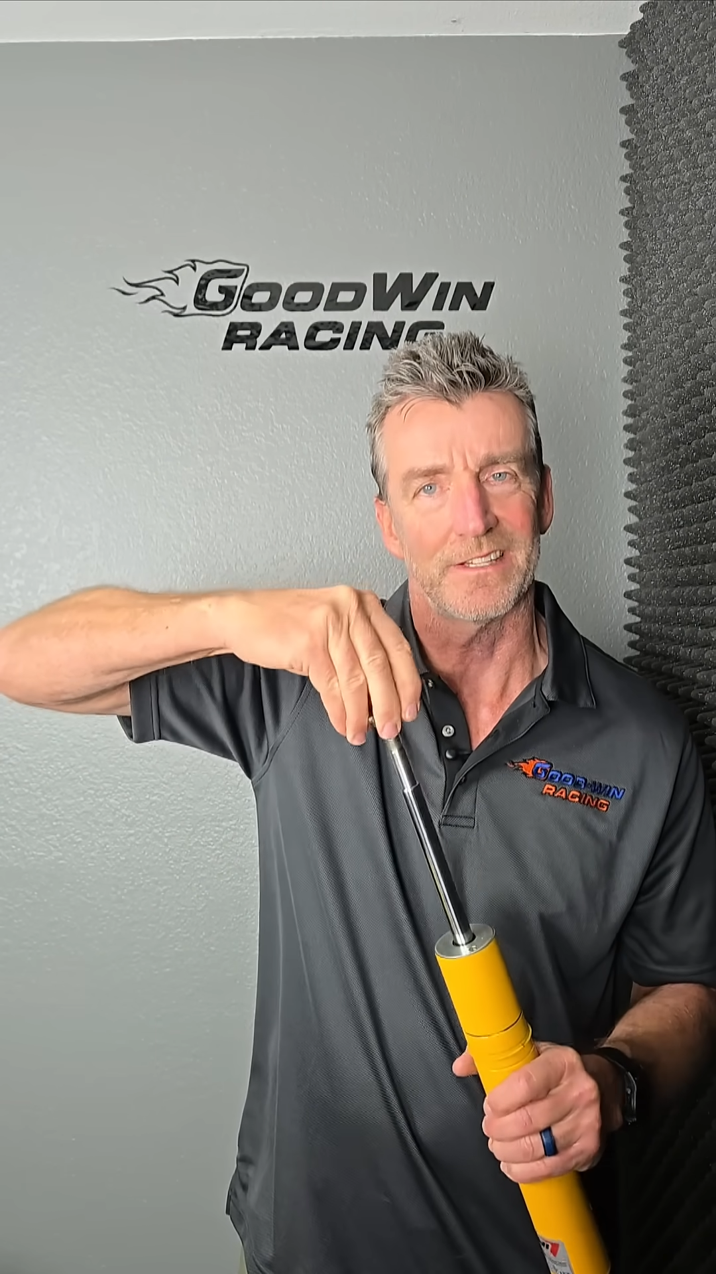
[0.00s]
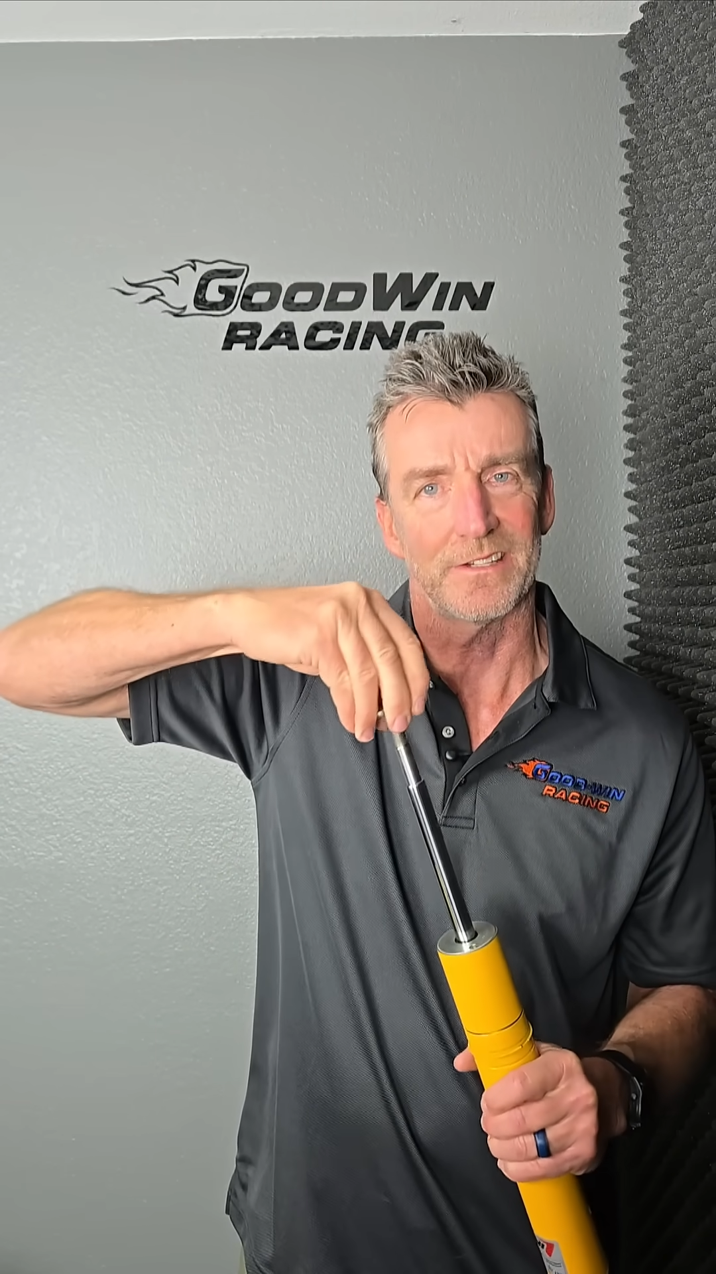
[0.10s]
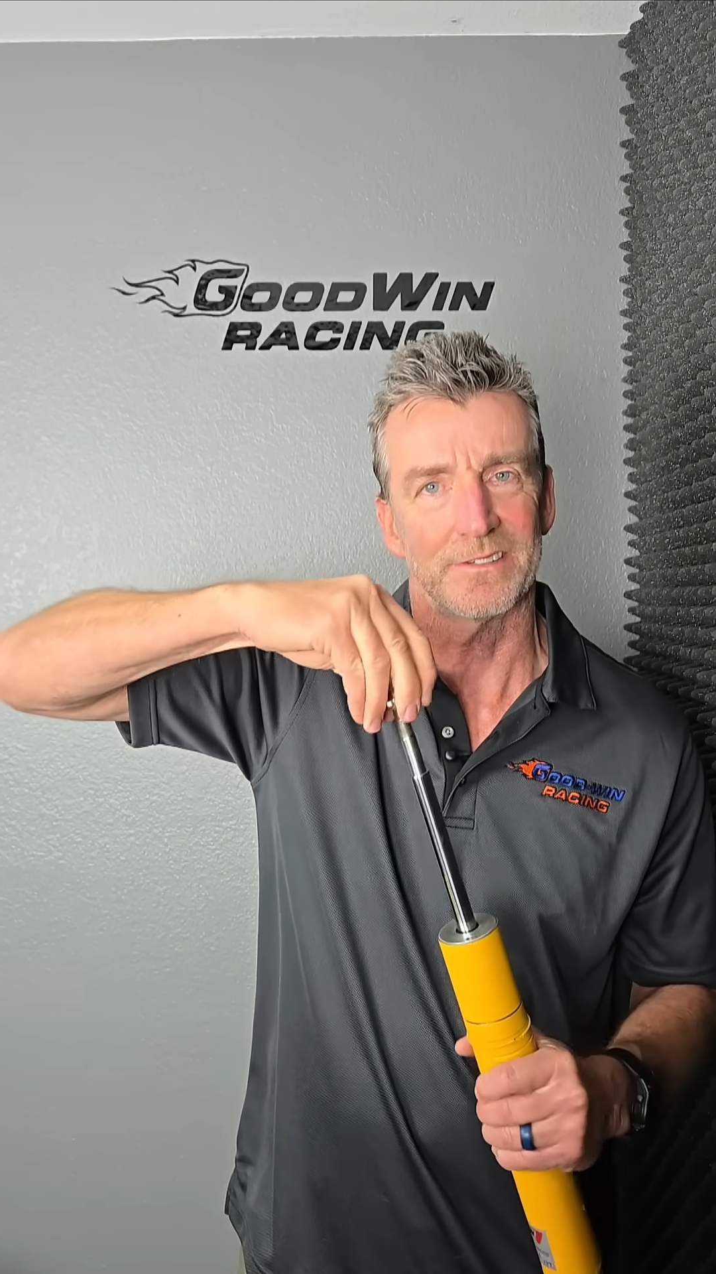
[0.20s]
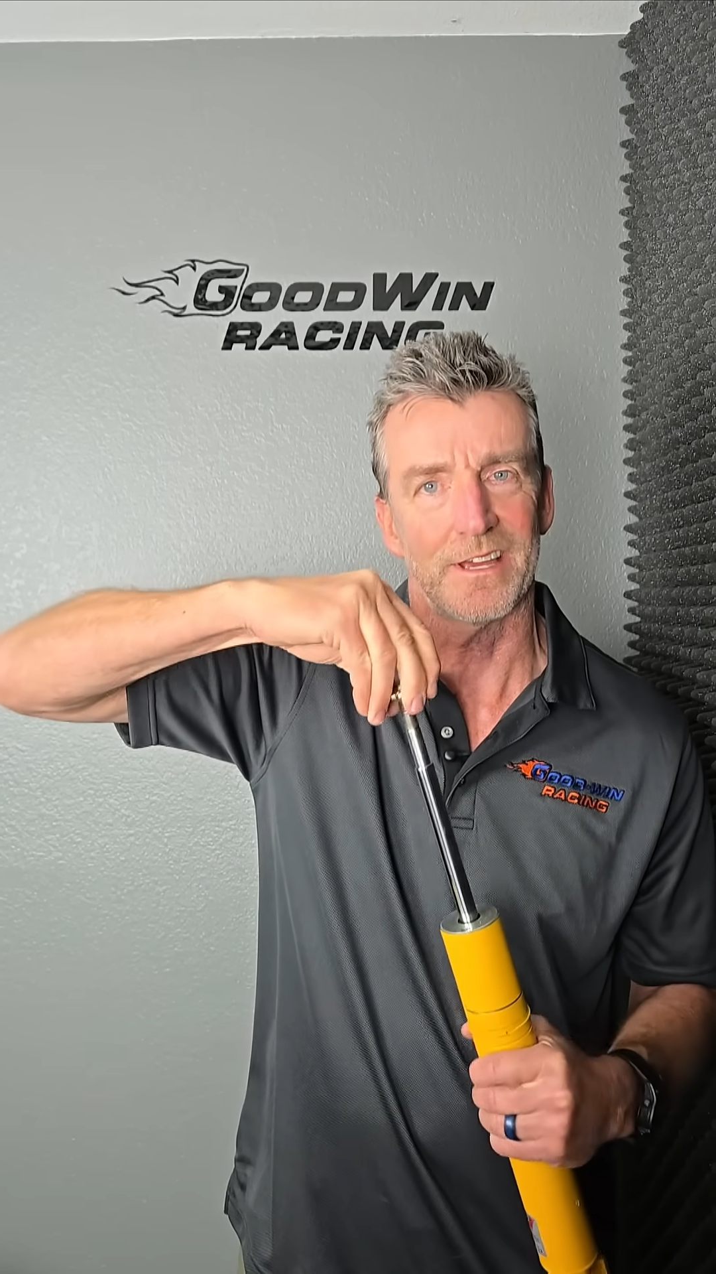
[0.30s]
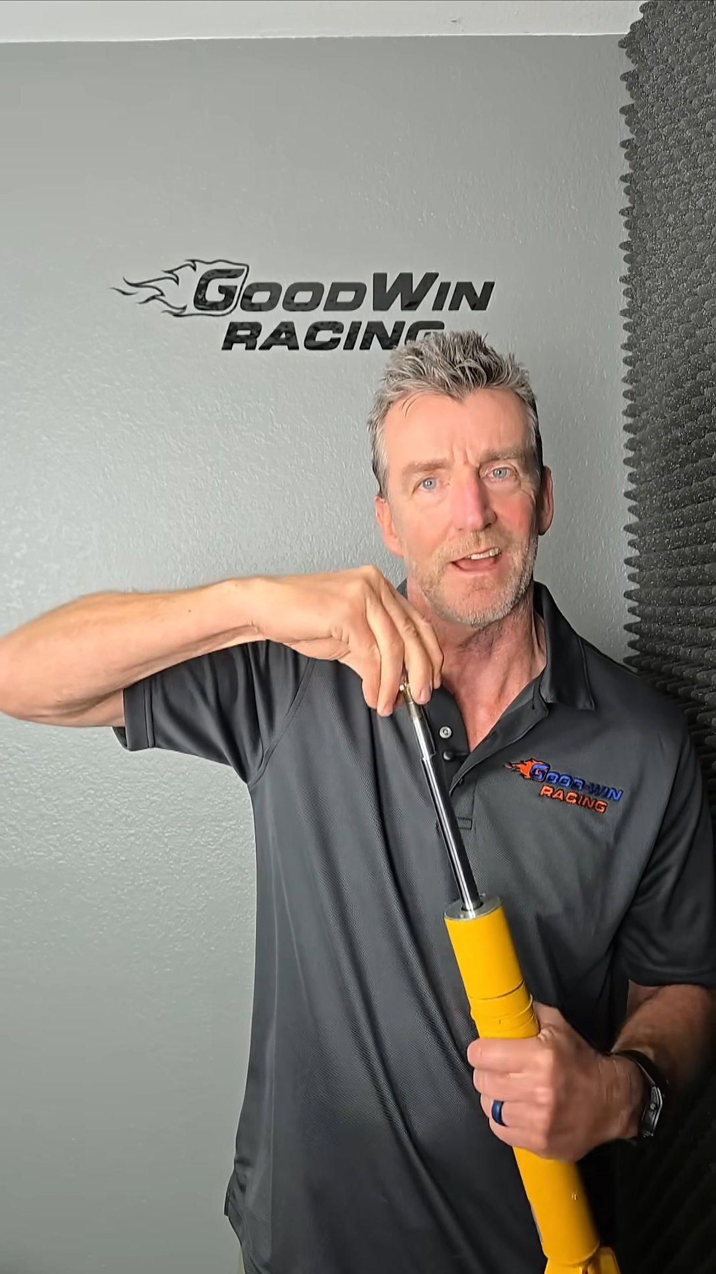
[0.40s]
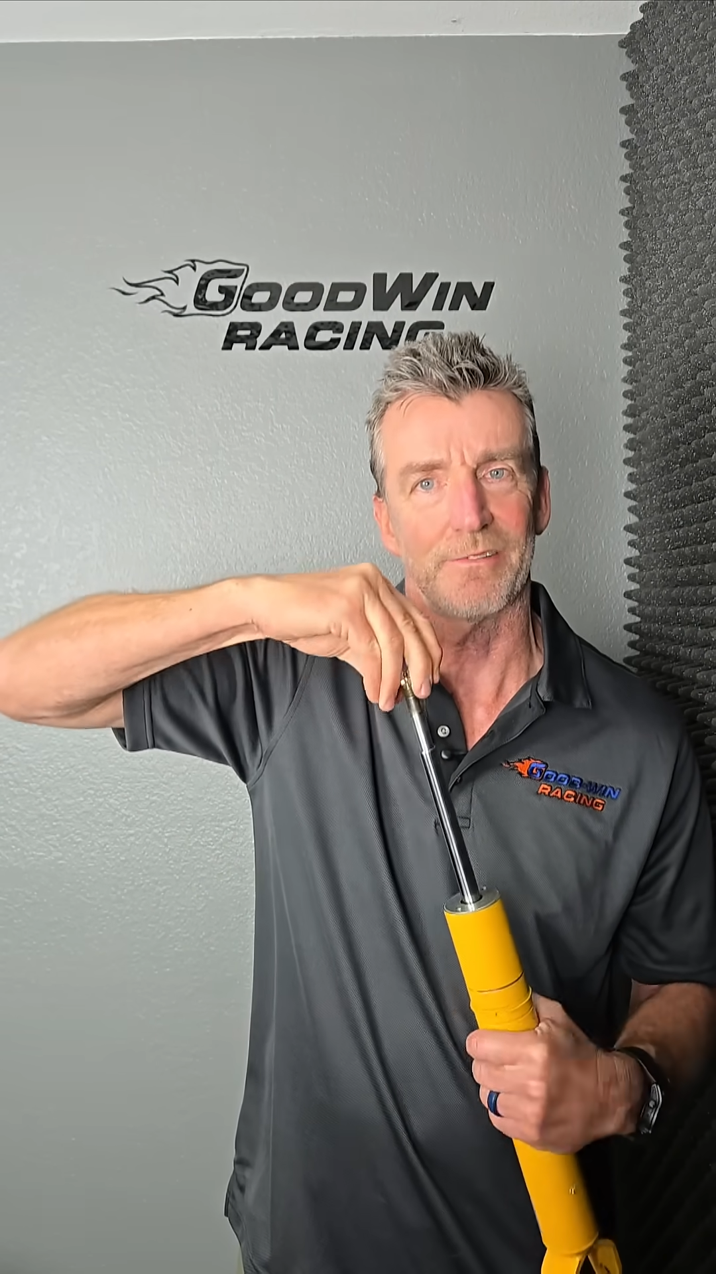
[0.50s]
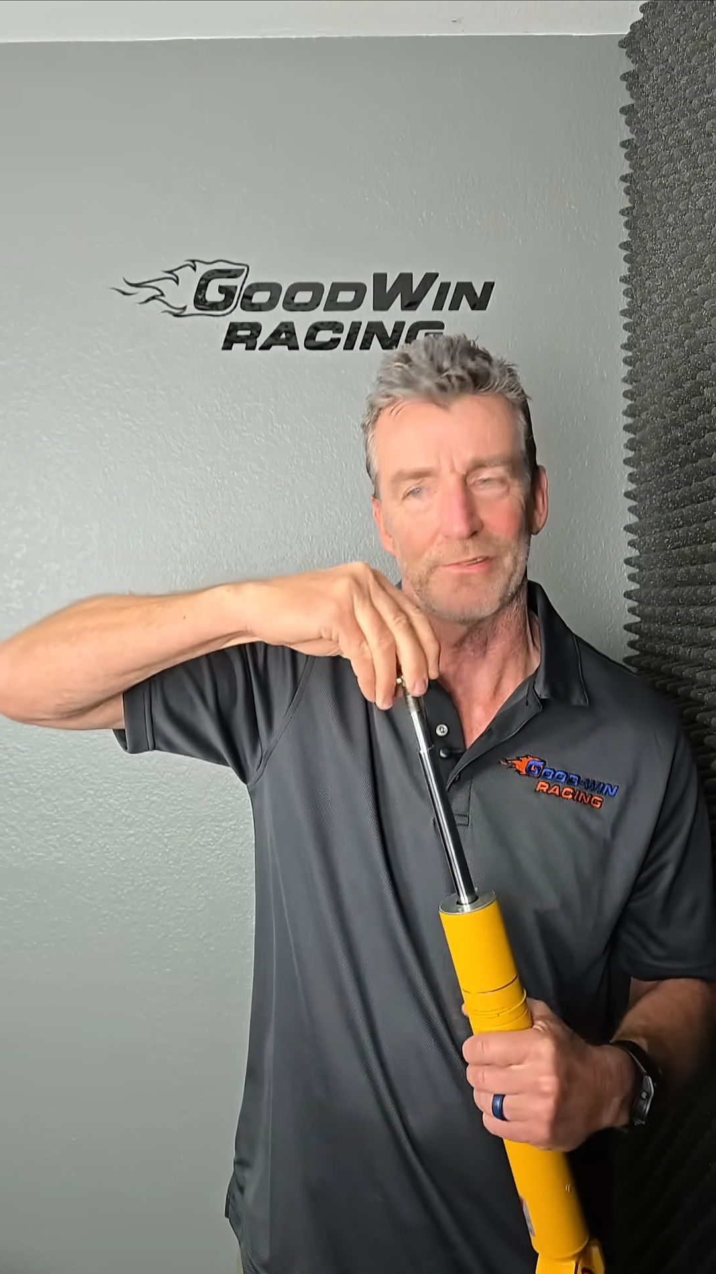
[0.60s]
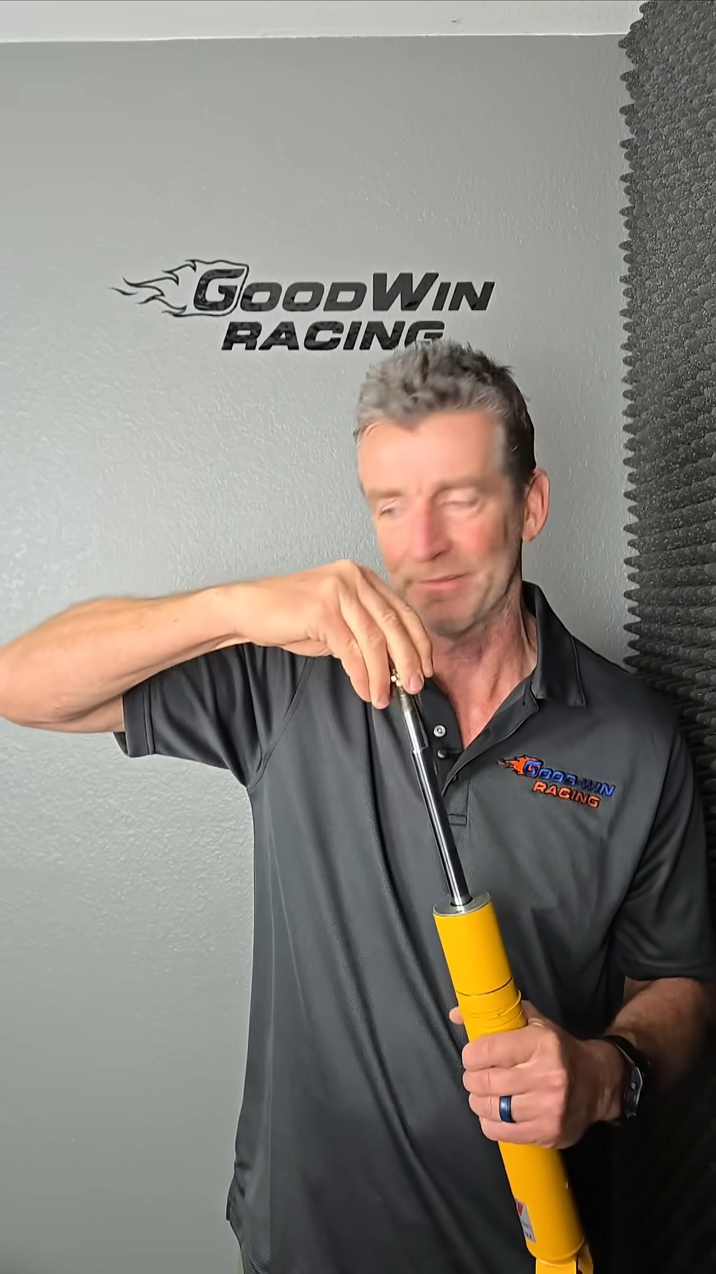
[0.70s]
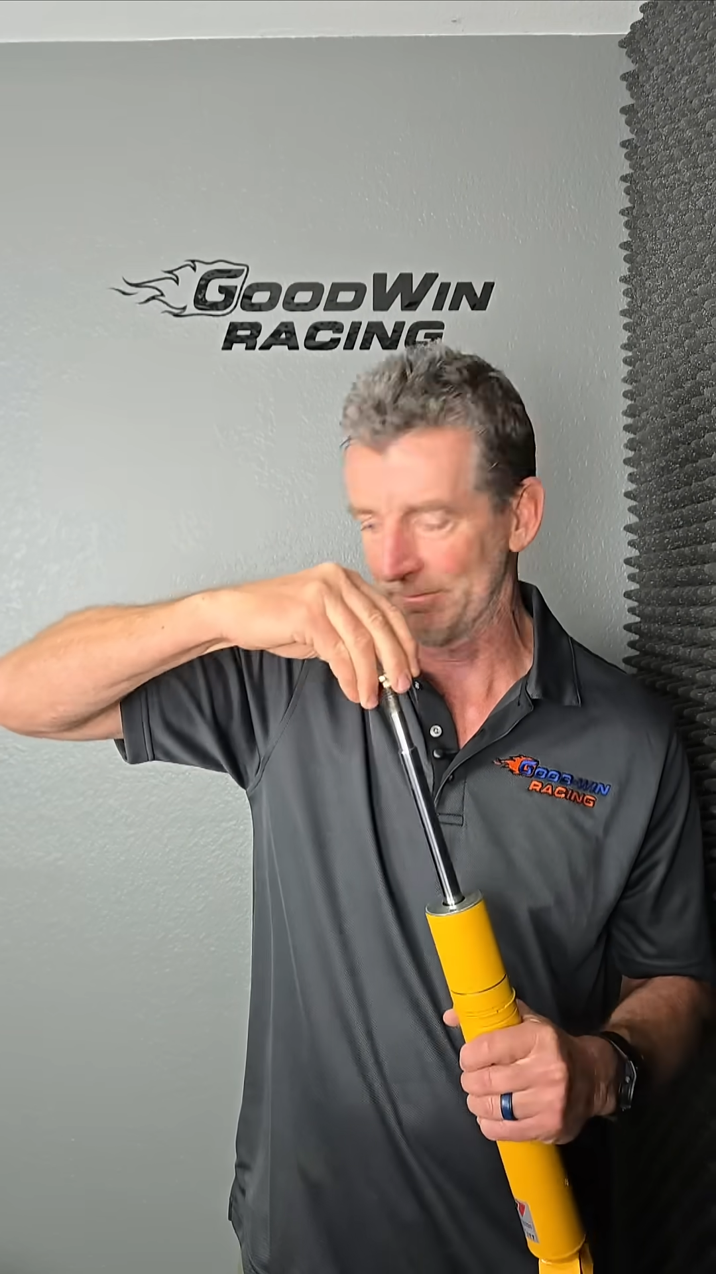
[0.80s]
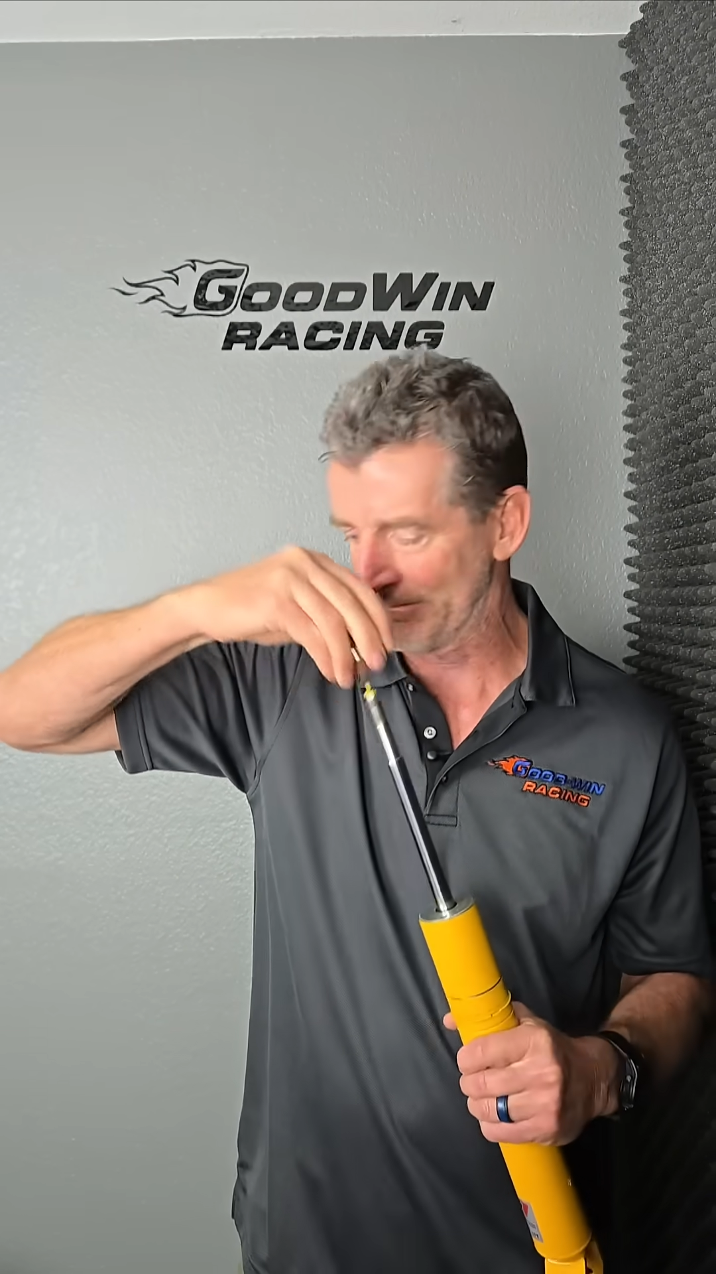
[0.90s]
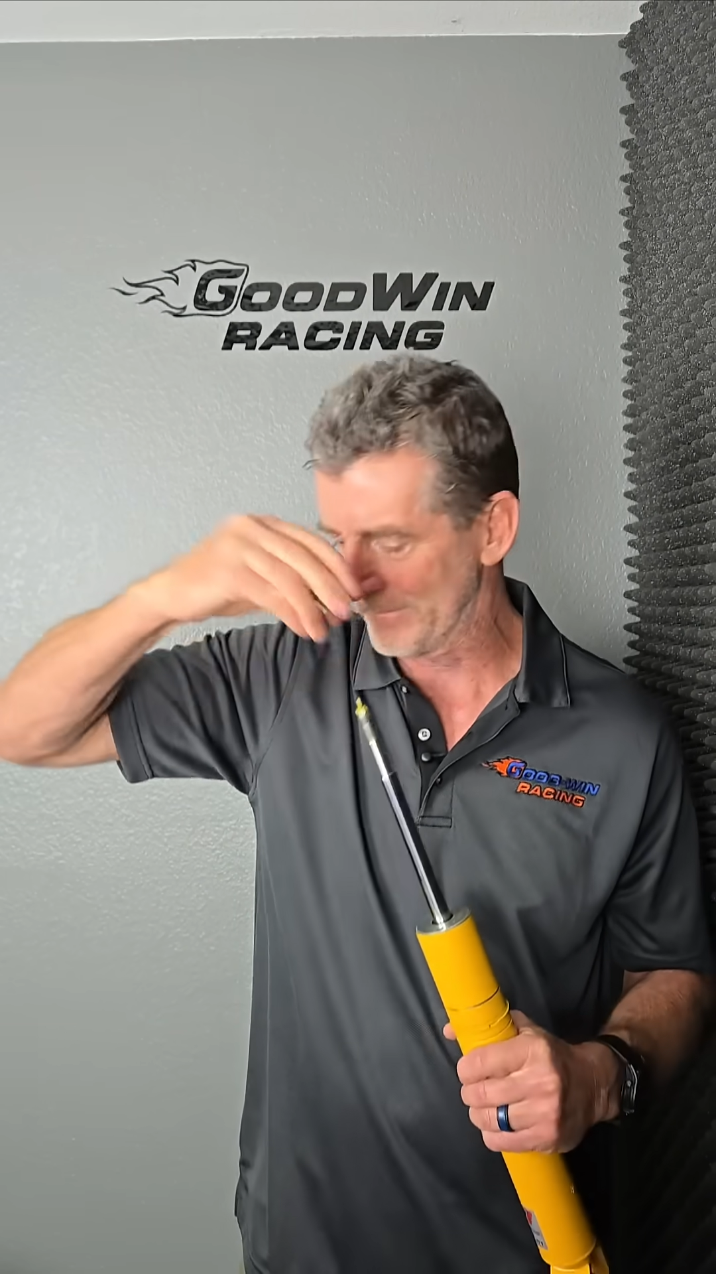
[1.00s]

little tough.